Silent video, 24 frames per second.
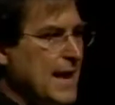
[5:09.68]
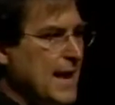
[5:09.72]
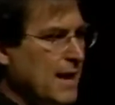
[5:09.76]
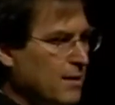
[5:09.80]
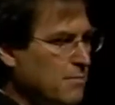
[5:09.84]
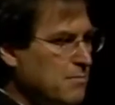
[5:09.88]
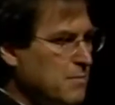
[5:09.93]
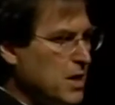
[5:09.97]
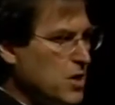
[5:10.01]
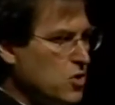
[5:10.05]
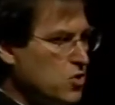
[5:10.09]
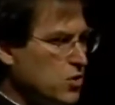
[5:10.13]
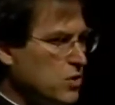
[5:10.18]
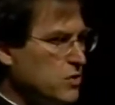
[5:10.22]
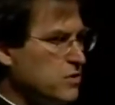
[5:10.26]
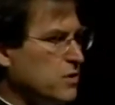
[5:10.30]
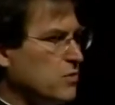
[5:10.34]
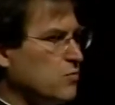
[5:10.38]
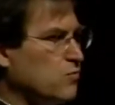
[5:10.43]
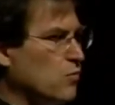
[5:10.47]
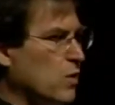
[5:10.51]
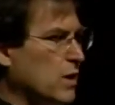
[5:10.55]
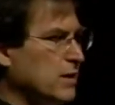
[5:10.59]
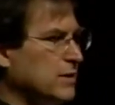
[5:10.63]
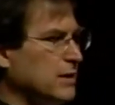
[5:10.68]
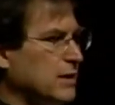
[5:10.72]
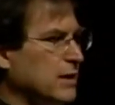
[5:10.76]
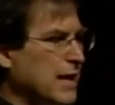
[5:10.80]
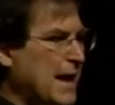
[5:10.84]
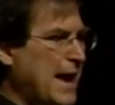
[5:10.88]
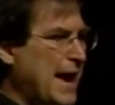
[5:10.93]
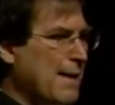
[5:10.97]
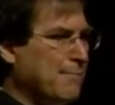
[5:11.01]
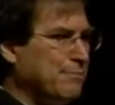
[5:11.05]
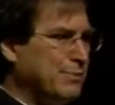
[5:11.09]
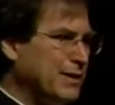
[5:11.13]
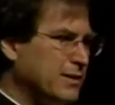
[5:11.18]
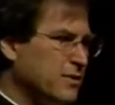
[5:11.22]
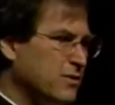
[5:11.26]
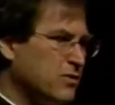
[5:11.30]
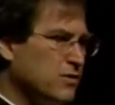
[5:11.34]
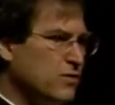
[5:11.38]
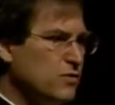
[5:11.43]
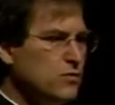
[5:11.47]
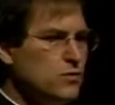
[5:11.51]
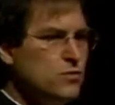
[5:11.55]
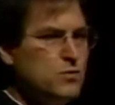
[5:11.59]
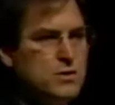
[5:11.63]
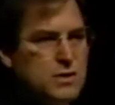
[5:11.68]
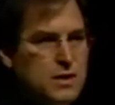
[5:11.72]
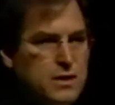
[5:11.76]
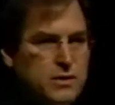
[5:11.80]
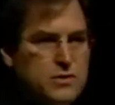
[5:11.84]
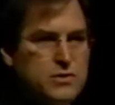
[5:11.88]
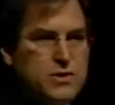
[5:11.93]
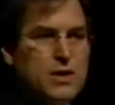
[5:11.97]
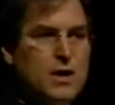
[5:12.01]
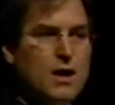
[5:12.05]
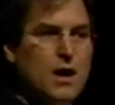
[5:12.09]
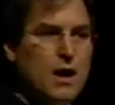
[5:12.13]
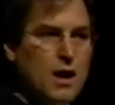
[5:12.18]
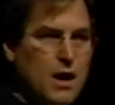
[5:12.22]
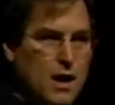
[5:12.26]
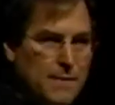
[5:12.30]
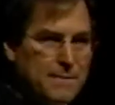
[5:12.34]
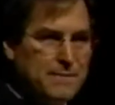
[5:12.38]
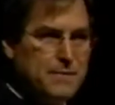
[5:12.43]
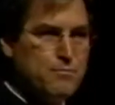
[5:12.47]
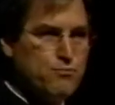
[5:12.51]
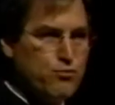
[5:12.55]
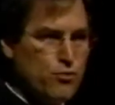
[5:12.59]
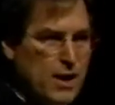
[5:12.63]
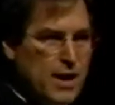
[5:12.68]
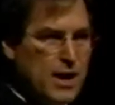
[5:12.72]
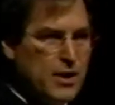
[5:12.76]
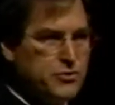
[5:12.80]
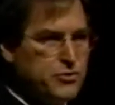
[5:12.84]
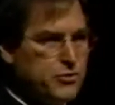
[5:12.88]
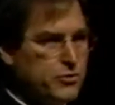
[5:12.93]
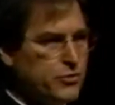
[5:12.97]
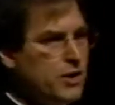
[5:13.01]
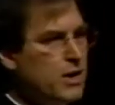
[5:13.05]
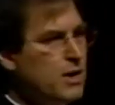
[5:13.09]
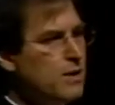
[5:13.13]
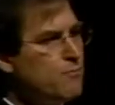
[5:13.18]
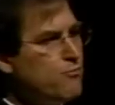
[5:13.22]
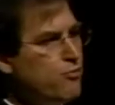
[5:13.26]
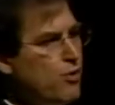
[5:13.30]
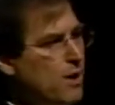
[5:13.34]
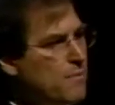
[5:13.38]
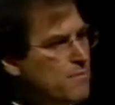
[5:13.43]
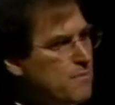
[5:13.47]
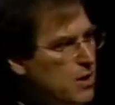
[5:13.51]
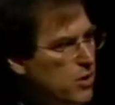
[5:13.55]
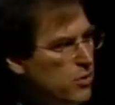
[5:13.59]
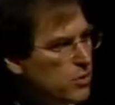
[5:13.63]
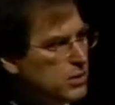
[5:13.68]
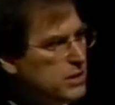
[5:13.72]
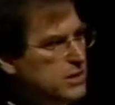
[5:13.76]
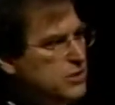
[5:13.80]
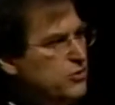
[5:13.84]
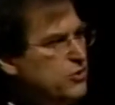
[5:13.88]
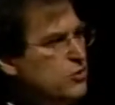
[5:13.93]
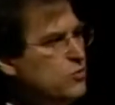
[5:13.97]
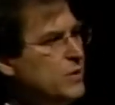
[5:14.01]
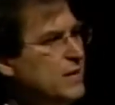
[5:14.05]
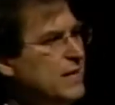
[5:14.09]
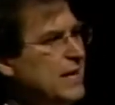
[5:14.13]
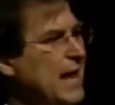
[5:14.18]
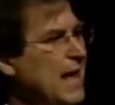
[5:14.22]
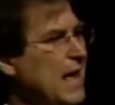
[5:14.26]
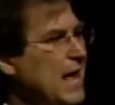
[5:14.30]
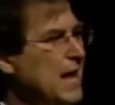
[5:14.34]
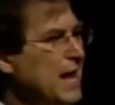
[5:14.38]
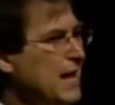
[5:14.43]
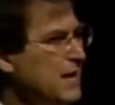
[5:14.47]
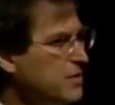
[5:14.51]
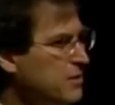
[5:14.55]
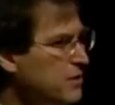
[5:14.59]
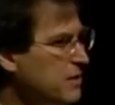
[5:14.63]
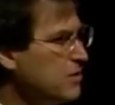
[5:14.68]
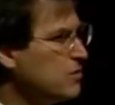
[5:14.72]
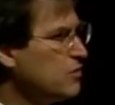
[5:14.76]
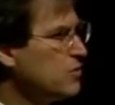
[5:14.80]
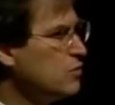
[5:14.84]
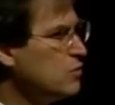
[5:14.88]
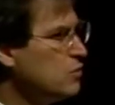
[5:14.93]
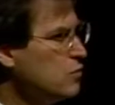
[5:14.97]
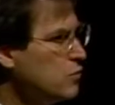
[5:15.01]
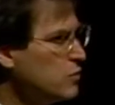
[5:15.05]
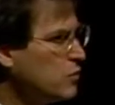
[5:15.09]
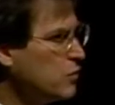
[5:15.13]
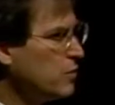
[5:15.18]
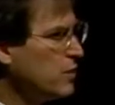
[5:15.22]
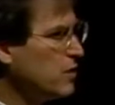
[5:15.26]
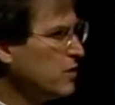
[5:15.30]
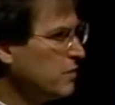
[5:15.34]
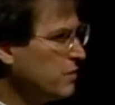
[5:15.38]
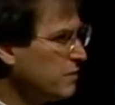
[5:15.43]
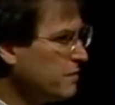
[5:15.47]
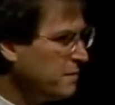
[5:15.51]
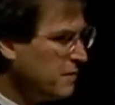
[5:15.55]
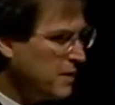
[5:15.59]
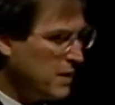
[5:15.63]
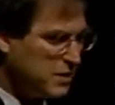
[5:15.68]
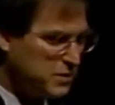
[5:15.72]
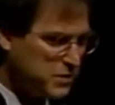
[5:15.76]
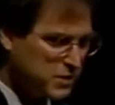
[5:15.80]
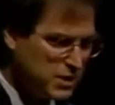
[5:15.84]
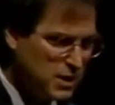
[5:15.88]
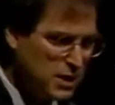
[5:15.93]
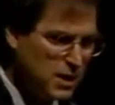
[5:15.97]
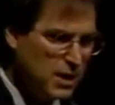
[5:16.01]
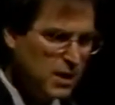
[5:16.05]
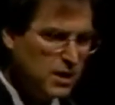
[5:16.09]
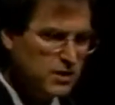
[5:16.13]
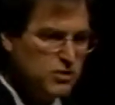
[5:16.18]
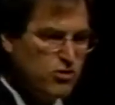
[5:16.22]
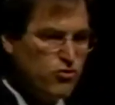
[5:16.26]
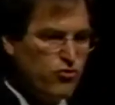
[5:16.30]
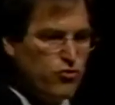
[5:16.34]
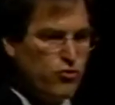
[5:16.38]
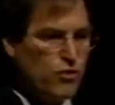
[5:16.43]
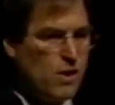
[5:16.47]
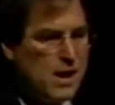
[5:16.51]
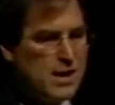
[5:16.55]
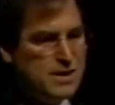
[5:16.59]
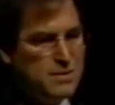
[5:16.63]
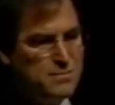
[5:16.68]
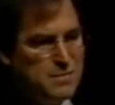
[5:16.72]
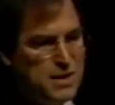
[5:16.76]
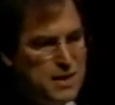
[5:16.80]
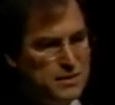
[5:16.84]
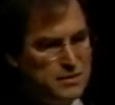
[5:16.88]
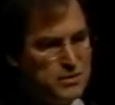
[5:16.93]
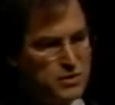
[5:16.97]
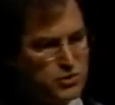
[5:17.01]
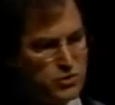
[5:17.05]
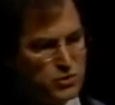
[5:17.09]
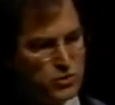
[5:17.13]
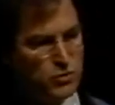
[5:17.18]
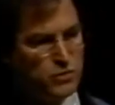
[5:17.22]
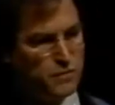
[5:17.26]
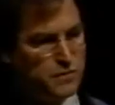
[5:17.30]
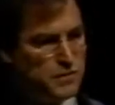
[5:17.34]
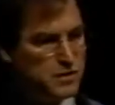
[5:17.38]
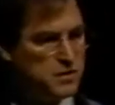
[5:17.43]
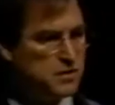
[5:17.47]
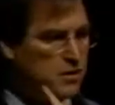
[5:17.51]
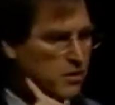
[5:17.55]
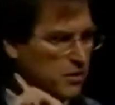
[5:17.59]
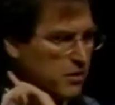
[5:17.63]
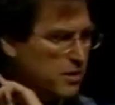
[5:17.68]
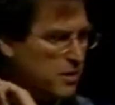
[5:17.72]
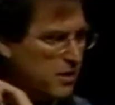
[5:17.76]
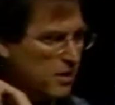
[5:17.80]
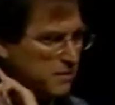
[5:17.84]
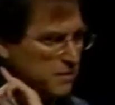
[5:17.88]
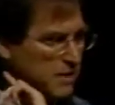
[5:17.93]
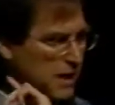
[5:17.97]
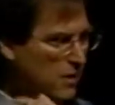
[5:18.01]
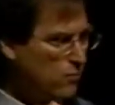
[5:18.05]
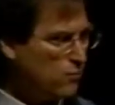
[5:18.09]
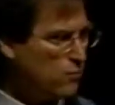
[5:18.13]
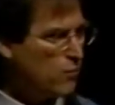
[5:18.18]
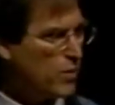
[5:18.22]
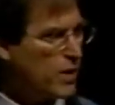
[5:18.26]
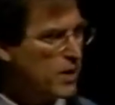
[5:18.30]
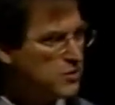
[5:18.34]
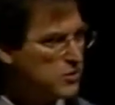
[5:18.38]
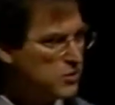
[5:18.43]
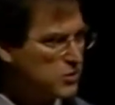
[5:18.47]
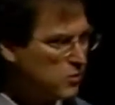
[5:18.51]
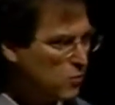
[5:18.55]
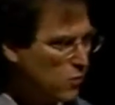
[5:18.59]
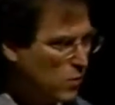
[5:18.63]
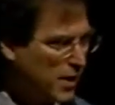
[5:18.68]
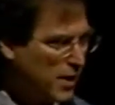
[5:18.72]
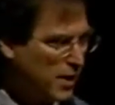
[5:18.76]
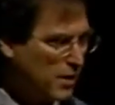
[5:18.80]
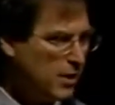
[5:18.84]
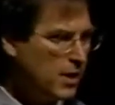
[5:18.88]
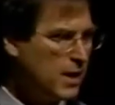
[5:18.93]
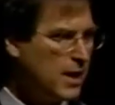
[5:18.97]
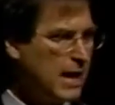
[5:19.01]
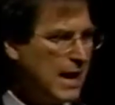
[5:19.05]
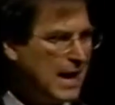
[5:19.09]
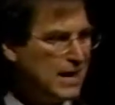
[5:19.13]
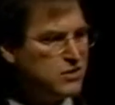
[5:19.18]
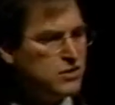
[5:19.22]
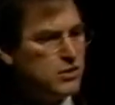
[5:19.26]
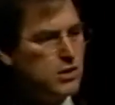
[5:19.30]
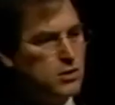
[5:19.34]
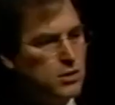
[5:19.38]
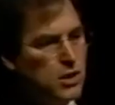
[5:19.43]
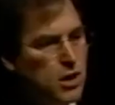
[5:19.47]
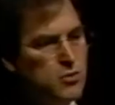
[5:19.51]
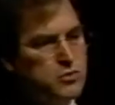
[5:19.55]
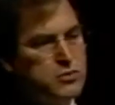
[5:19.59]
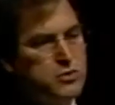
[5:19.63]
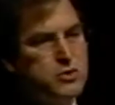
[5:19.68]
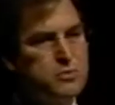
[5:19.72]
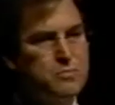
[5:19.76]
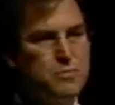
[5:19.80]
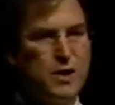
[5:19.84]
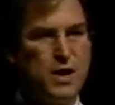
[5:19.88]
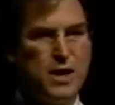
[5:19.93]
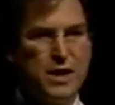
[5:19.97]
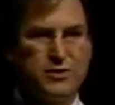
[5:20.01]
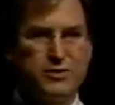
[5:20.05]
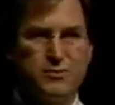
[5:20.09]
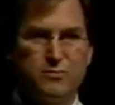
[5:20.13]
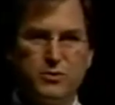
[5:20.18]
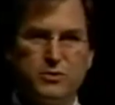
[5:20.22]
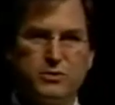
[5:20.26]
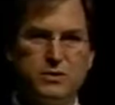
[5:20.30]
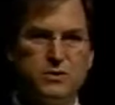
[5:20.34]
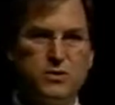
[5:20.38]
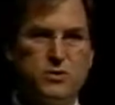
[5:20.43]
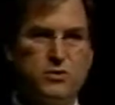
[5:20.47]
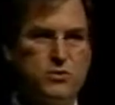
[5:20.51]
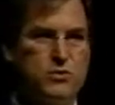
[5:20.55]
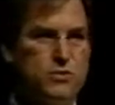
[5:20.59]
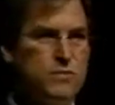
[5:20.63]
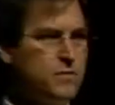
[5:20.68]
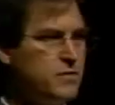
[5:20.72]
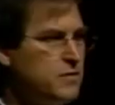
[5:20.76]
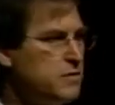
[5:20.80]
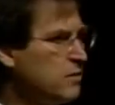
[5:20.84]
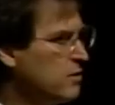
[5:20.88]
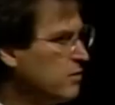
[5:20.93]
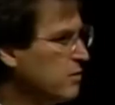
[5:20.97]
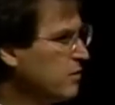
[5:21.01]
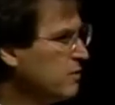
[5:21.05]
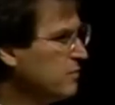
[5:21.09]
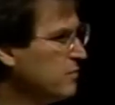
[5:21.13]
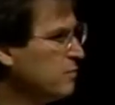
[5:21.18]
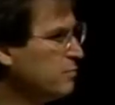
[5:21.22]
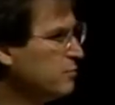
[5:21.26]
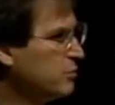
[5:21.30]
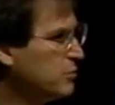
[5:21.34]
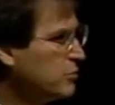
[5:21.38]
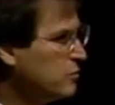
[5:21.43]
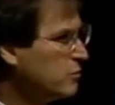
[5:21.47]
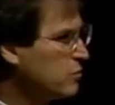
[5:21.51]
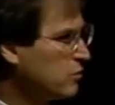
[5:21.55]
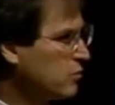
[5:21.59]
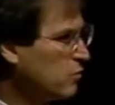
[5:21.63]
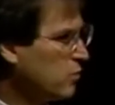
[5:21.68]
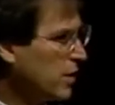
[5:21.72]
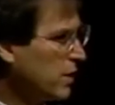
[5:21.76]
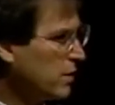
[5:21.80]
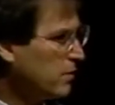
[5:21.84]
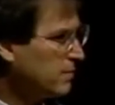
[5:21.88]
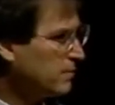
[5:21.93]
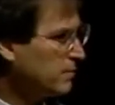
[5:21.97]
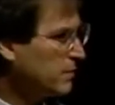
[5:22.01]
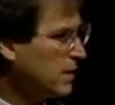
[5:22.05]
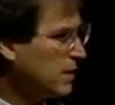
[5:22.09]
animations and run little applets to do things on the browser, primarily to enhance its user interface, to try to make the surface area of that red square as close as possible to the surface area of the blue square.